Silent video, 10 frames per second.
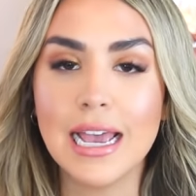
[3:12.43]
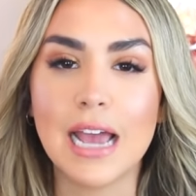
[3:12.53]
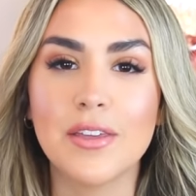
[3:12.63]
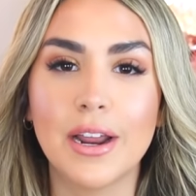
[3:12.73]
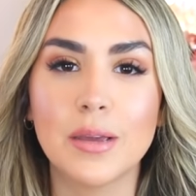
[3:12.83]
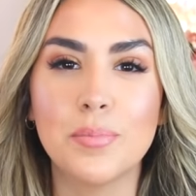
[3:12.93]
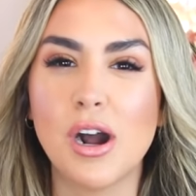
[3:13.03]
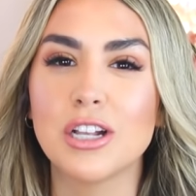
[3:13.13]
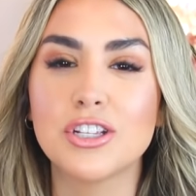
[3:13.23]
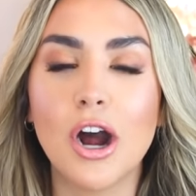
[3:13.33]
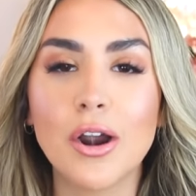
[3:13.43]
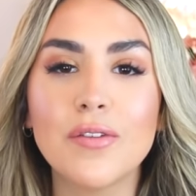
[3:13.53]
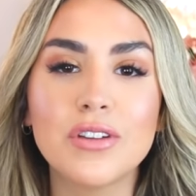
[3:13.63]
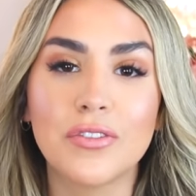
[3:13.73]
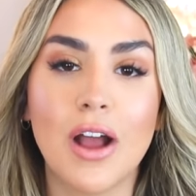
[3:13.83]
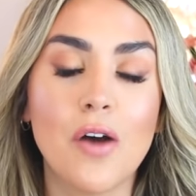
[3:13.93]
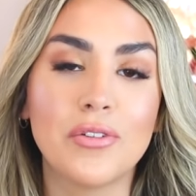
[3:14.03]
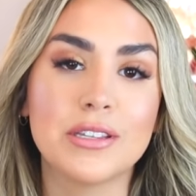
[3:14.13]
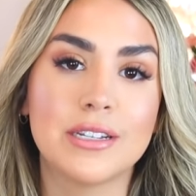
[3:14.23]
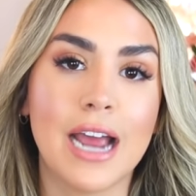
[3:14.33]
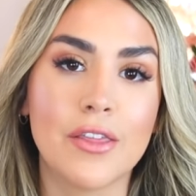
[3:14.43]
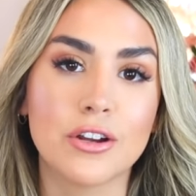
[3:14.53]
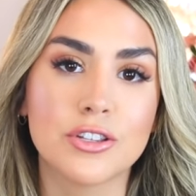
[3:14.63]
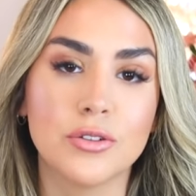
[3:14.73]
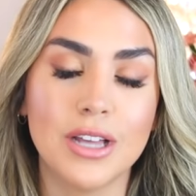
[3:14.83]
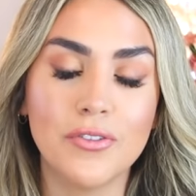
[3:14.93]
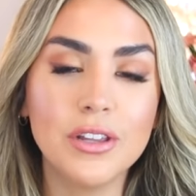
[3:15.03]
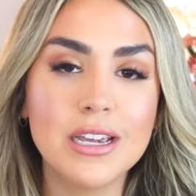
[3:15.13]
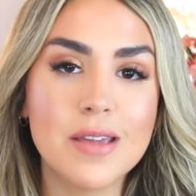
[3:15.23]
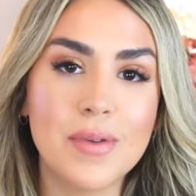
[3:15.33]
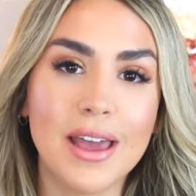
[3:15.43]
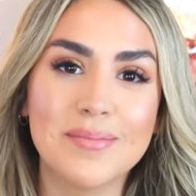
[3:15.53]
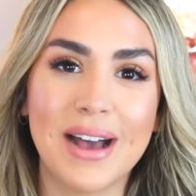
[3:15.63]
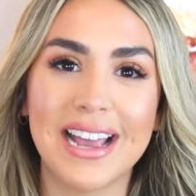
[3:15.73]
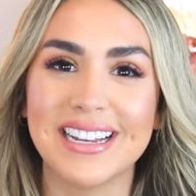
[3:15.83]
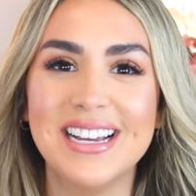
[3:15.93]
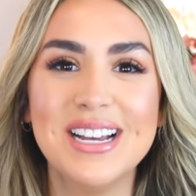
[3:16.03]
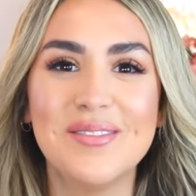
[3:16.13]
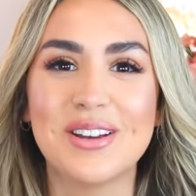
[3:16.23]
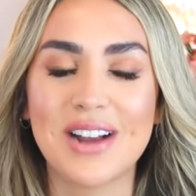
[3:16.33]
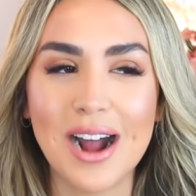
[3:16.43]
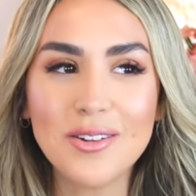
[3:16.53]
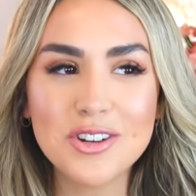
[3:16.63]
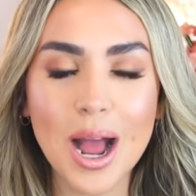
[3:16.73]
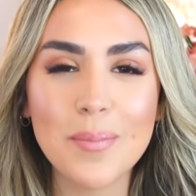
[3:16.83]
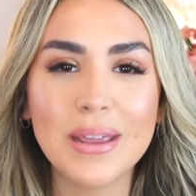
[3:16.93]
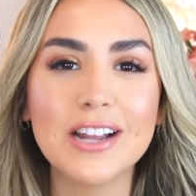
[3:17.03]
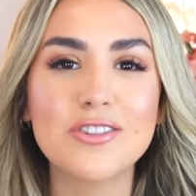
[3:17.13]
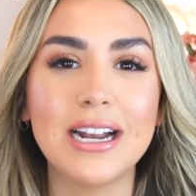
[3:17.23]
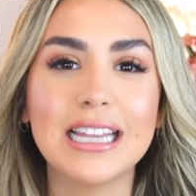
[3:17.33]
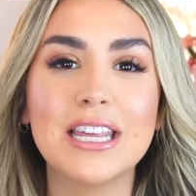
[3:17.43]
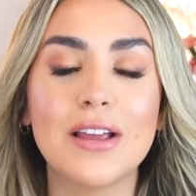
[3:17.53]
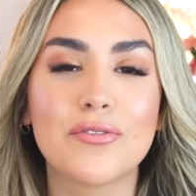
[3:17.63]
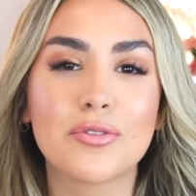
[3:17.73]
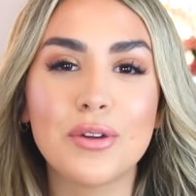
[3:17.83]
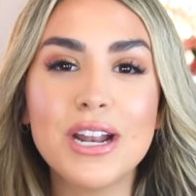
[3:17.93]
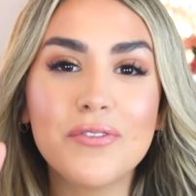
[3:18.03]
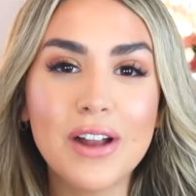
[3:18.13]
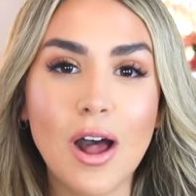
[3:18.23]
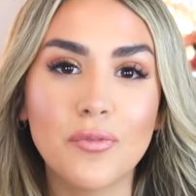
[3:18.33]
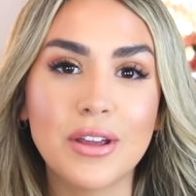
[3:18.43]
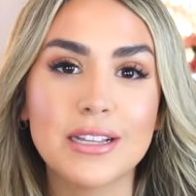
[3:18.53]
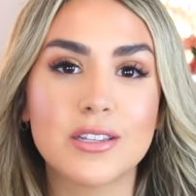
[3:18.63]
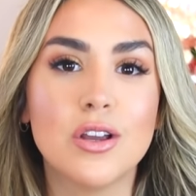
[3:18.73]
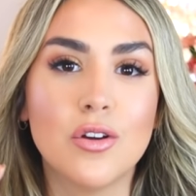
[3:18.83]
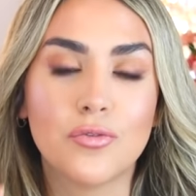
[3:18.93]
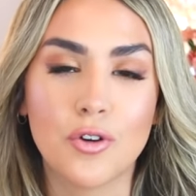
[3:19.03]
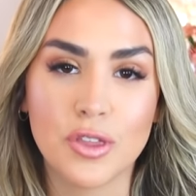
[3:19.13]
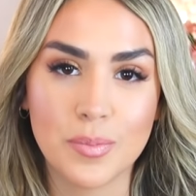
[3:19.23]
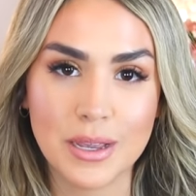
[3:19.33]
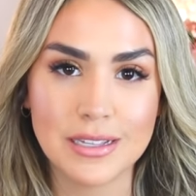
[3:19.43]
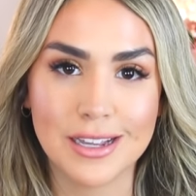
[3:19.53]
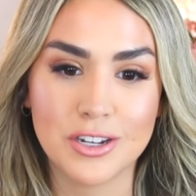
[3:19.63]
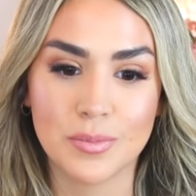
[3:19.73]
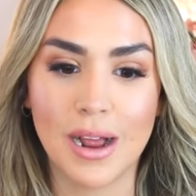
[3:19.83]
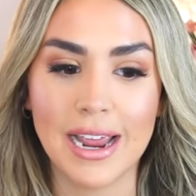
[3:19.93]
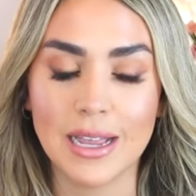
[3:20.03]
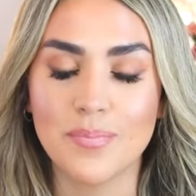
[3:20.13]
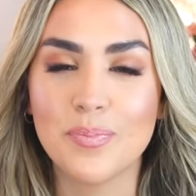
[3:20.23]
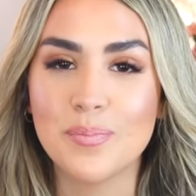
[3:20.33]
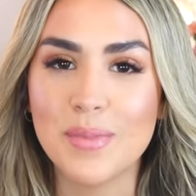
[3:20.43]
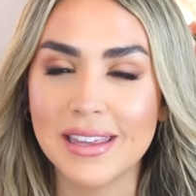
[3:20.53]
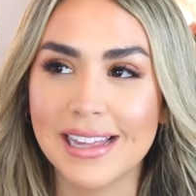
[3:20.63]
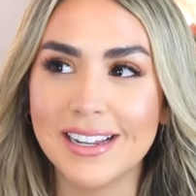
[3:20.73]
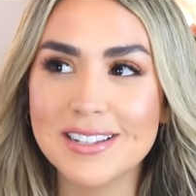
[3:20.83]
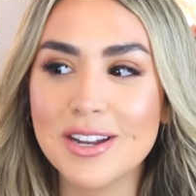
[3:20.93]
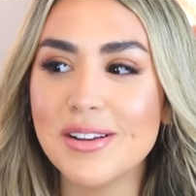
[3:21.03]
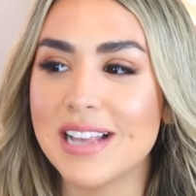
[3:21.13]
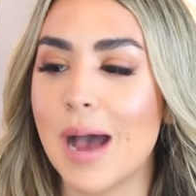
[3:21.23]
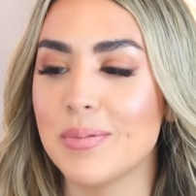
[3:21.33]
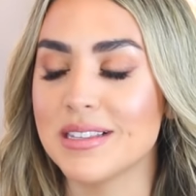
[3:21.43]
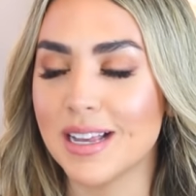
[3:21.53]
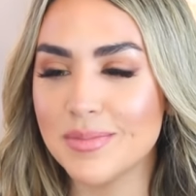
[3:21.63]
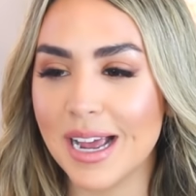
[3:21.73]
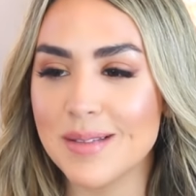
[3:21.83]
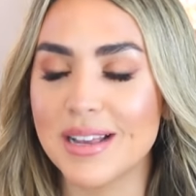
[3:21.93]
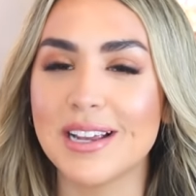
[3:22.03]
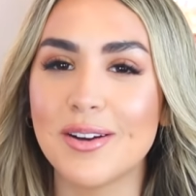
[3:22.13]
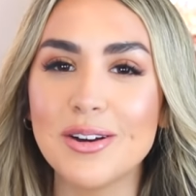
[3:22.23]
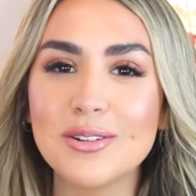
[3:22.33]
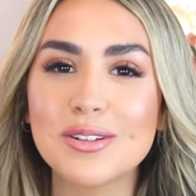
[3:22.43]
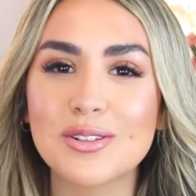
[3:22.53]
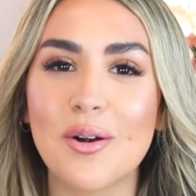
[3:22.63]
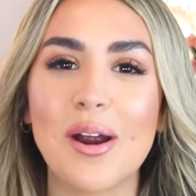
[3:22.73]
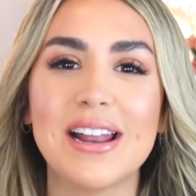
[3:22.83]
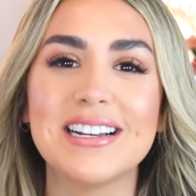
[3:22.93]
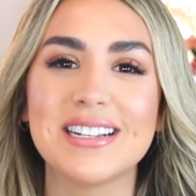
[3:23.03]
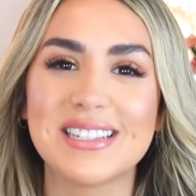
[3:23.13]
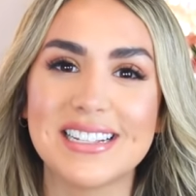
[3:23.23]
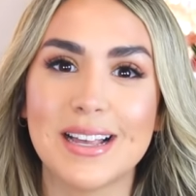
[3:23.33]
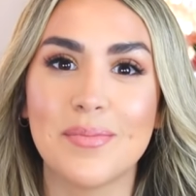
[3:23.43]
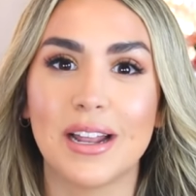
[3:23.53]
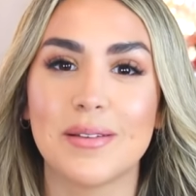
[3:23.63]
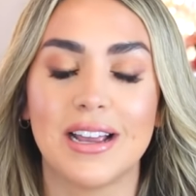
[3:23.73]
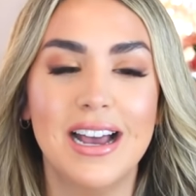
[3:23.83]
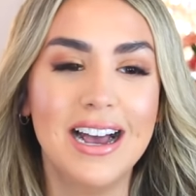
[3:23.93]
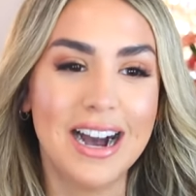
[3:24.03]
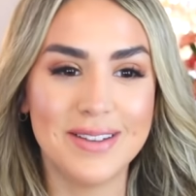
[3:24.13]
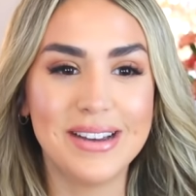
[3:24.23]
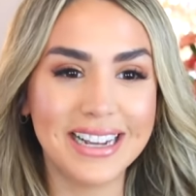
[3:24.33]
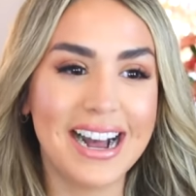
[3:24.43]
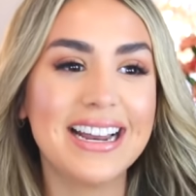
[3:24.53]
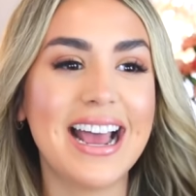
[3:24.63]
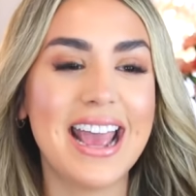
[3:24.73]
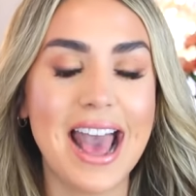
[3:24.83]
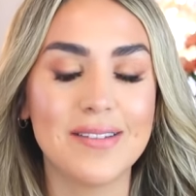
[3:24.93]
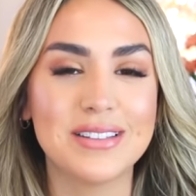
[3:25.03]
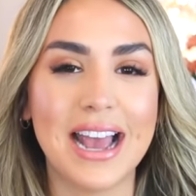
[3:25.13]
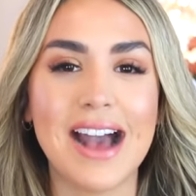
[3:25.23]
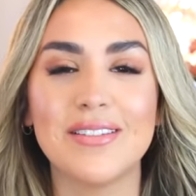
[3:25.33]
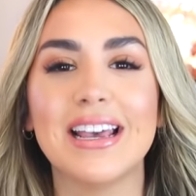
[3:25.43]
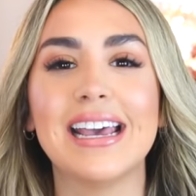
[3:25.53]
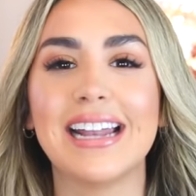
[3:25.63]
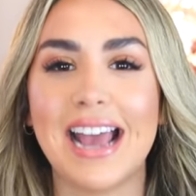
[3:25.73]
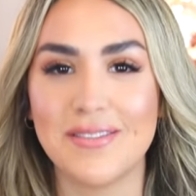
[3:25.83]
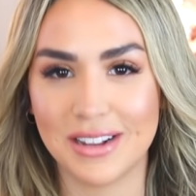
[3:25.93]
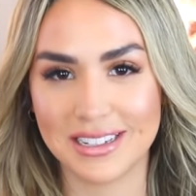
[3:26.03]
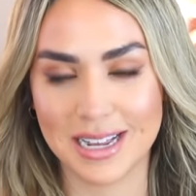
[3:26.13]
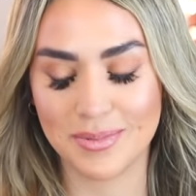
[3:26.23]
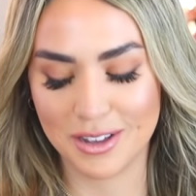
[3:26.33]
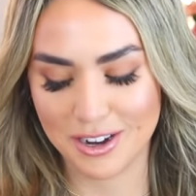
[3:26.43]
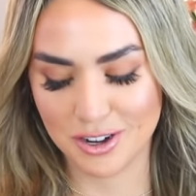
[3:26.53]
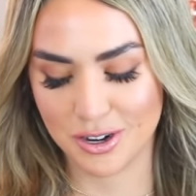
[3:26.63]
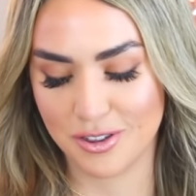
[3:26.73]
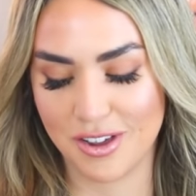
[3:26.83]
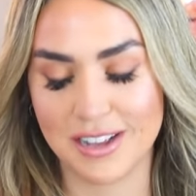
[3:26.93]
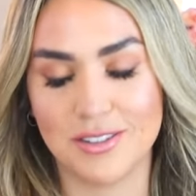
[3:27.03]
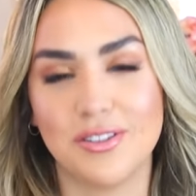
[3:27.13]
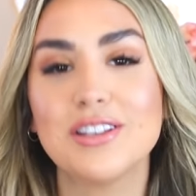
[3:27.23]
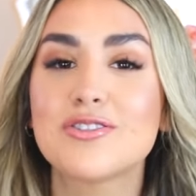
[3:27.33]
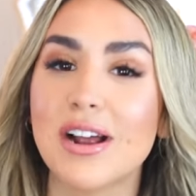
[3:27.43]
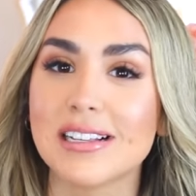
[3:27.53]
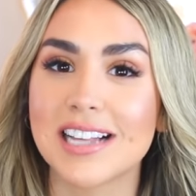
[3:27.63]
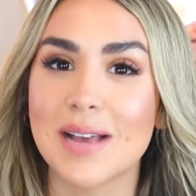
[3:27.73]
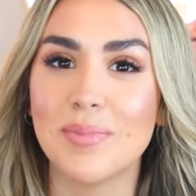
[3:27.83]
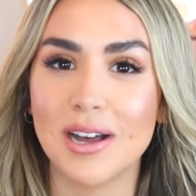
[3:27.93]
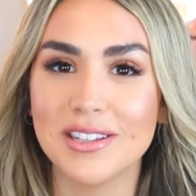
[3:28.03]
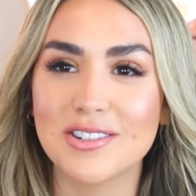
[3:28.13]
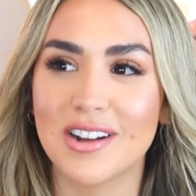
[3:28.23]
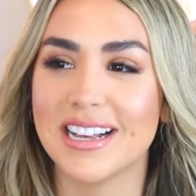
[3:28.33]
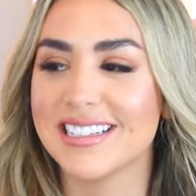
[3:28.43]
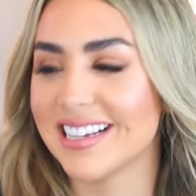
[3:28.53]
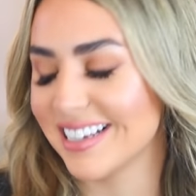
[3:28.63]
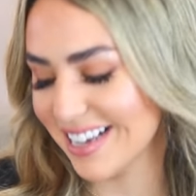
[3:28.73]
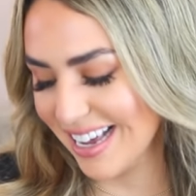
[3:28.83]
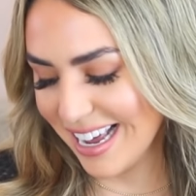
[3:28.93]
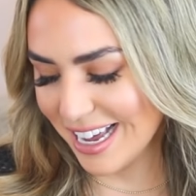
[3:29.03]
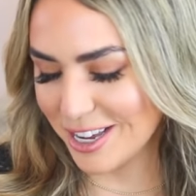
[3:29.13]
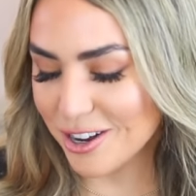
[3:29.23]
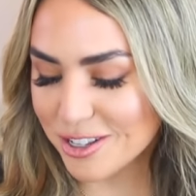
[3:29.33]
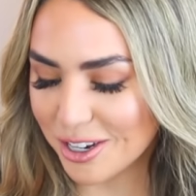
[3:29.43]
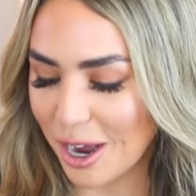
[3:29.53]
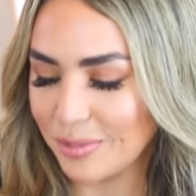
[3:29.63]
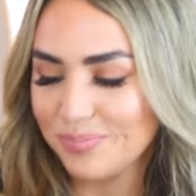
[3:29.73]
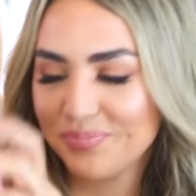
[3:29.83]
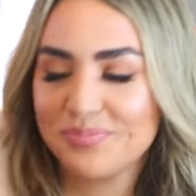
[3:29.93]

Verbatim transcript: and that I can put a ton of different outfits together. So definitely keep that in mind. When you're out shopping, try to think of three different outfits for the piece that you're buying. And that doesn't always happen. Sometimes I go into a store and I just see something, I'm like, oh my God, I have to have it. And I have an example here to share with you guys. So this dress, I bought this dress like years ago,